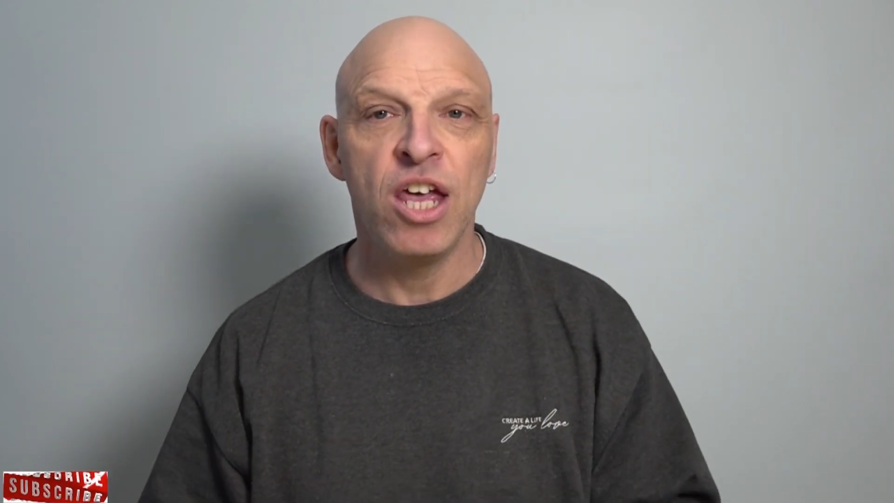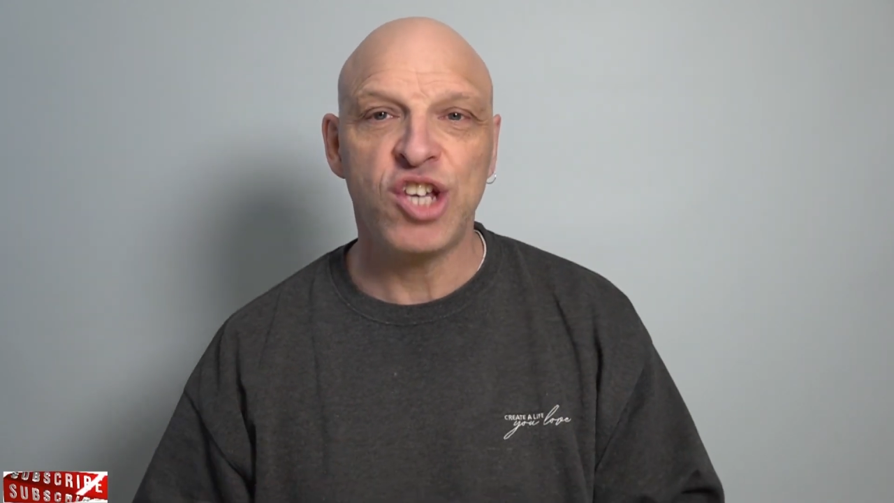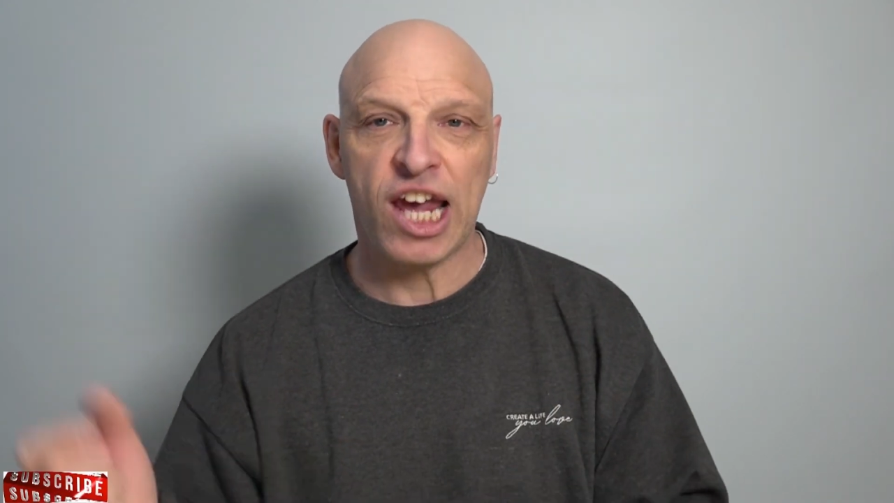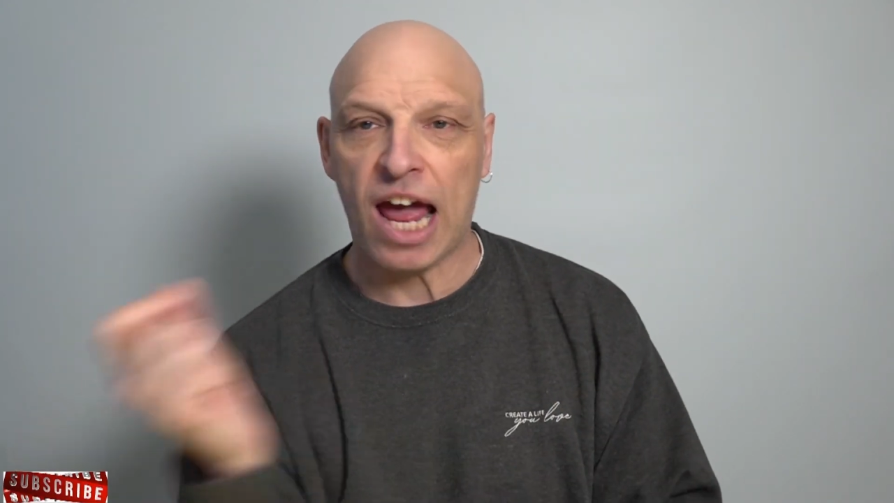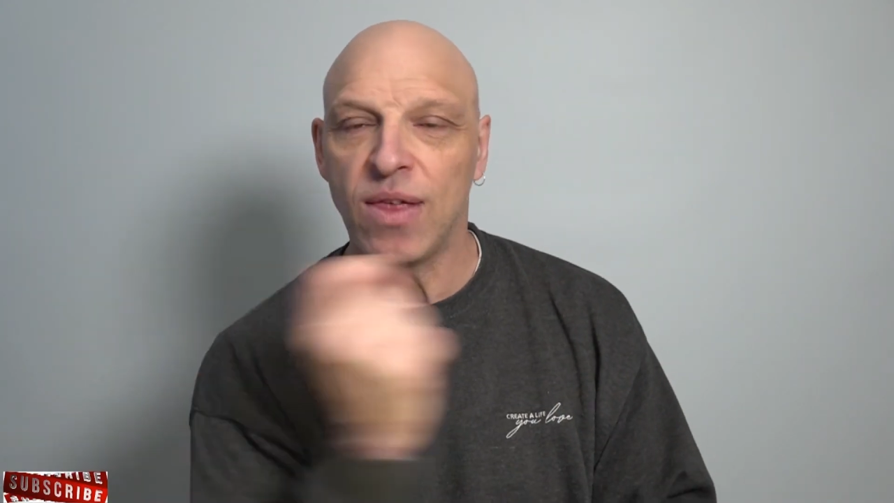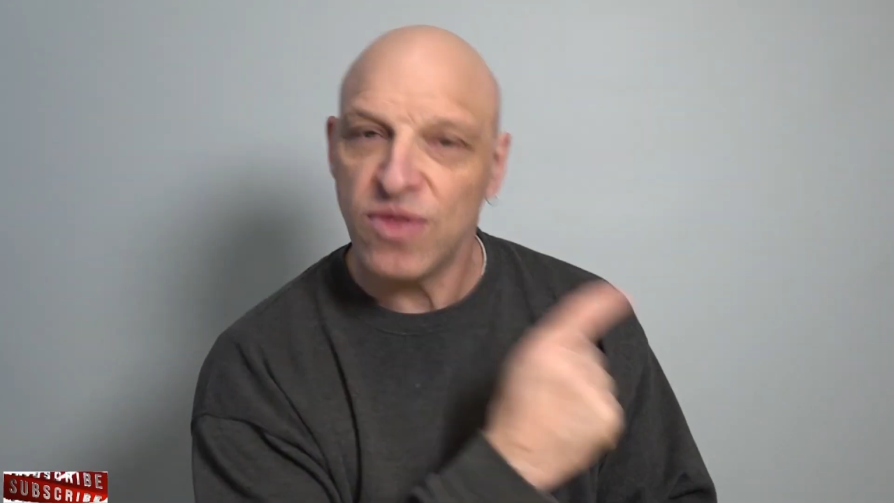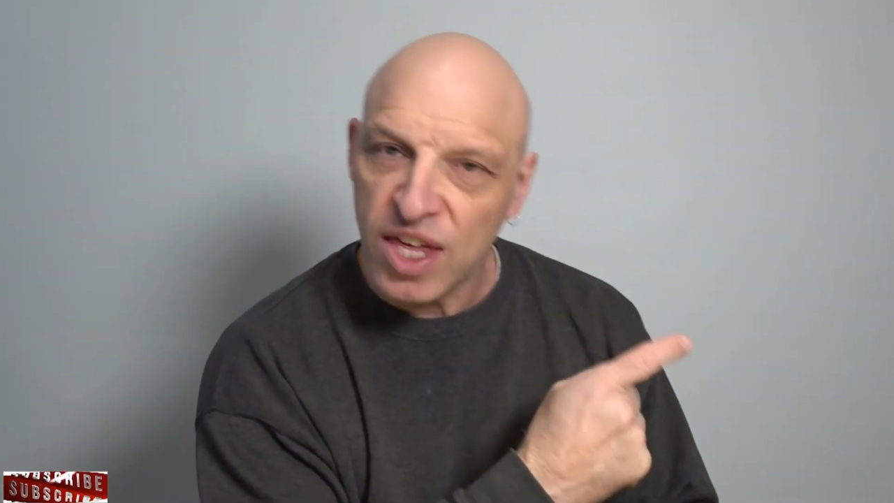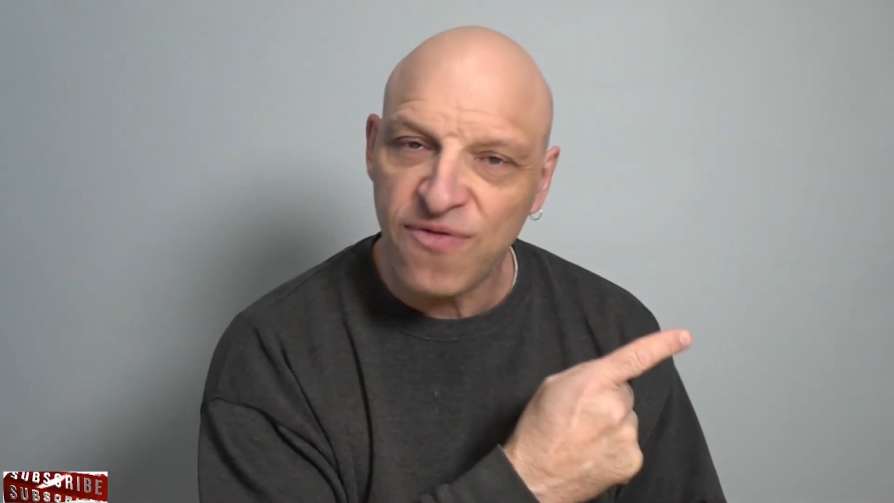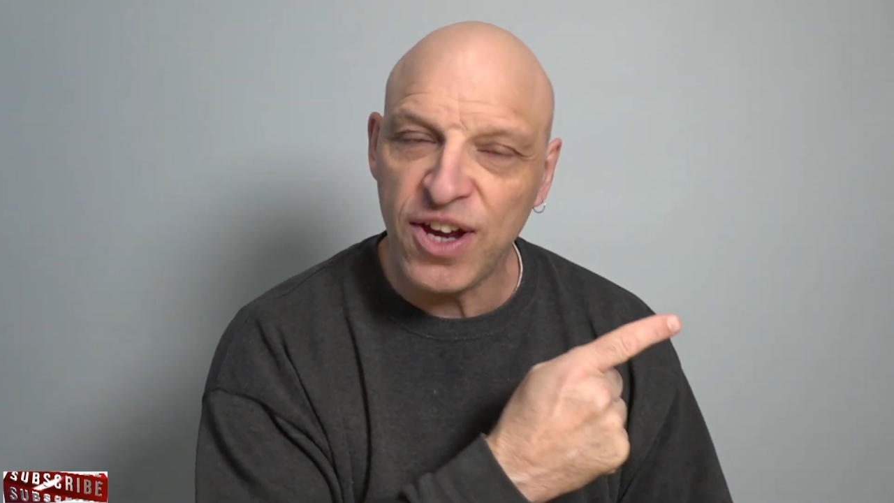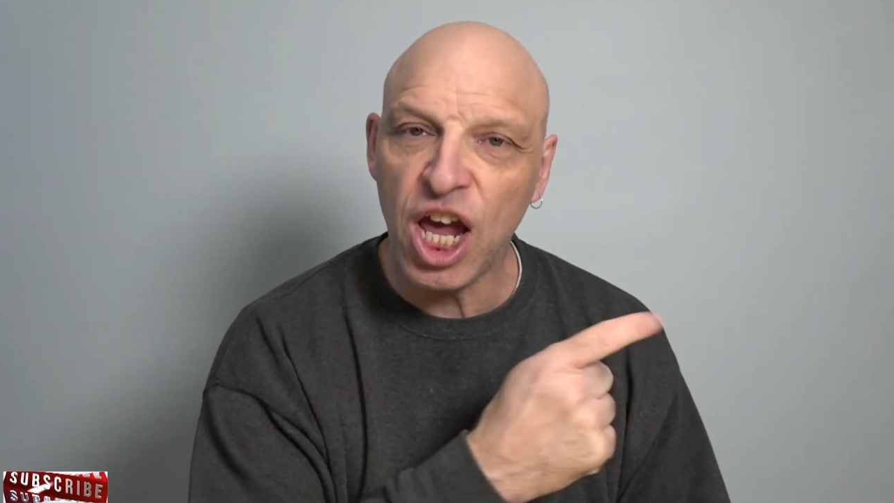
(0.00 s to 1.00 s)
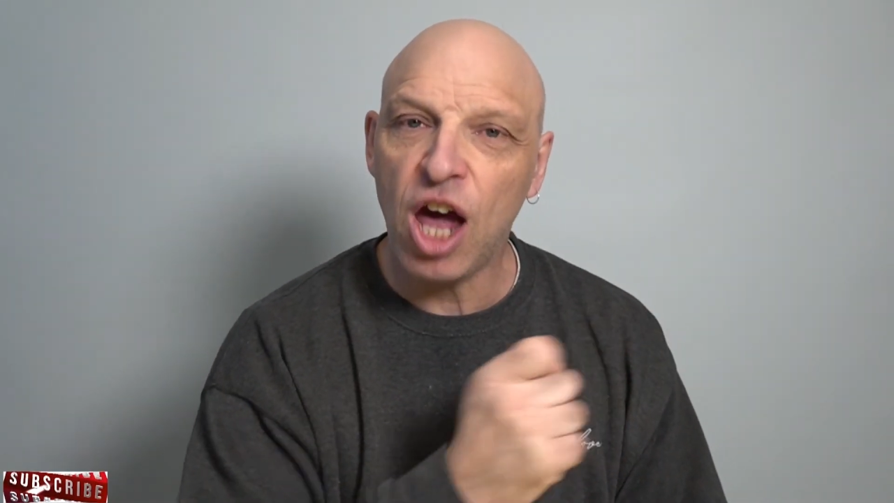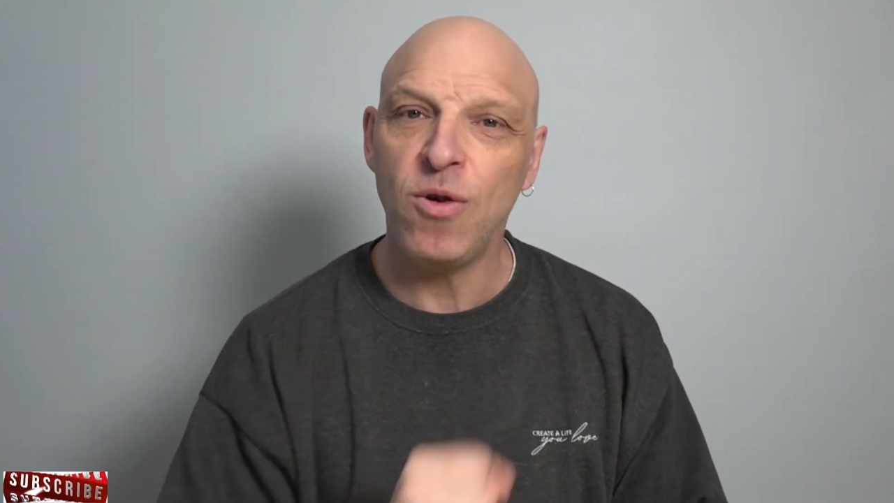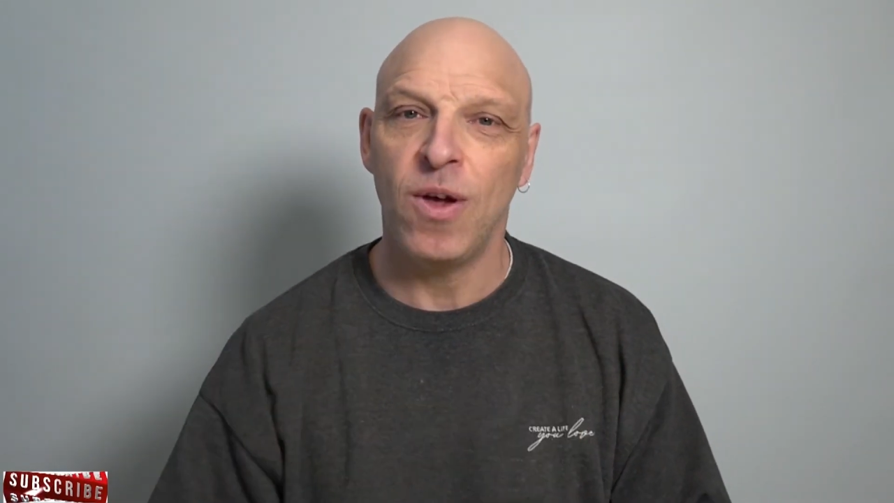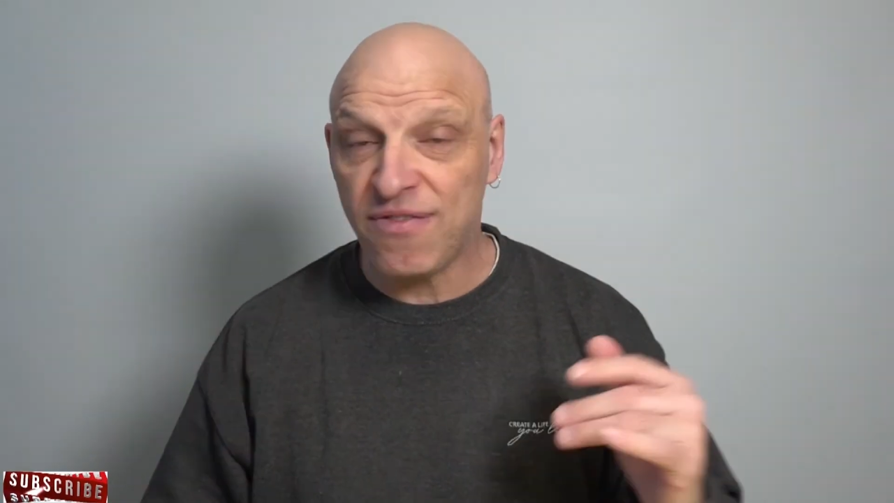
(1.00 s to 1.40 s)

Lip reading: check out this video.